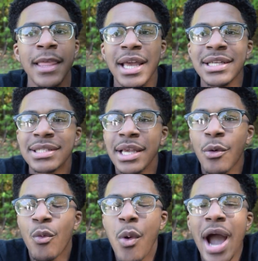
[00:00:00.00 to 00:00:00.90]
It's like,
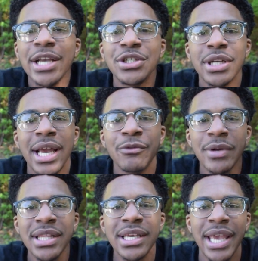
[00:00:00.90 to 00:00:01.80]
why should I
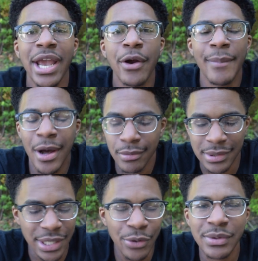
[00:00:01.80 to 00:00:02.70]
really care about
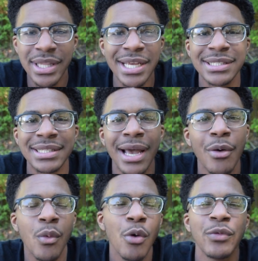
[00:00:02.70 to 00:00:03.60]
little things
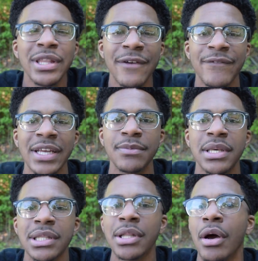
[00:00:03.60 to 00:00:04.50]
that won't really affect me
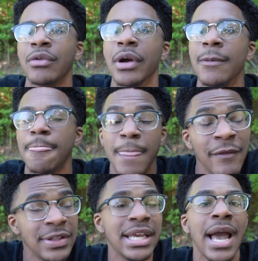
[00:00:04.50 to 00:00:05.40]
in the long run?
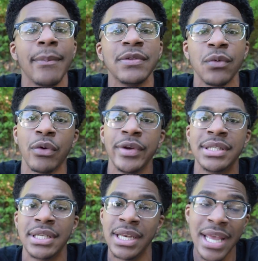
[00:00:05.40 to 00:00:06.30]
Everything happens for a
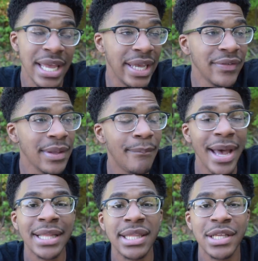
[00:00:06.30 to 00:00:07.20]
reason. Even the
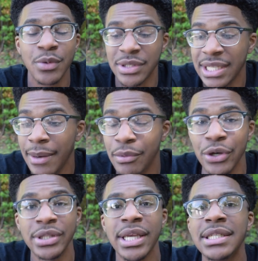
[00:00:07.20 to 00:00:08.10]
bad things will set up
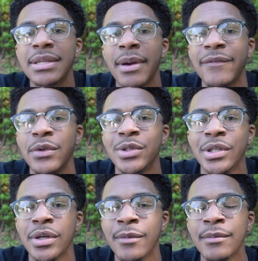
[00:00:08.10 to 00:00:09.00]
good things in my
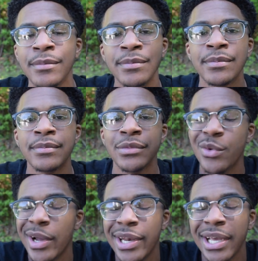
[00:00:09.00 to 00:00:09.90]
future.
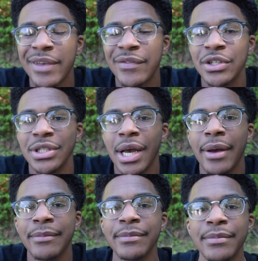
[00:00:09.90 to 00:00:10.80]
So why not give it a shot?
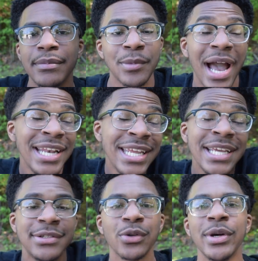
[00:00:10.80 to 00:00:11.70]
I
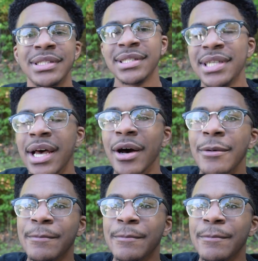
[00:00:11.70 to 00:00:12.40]
need stories to tell.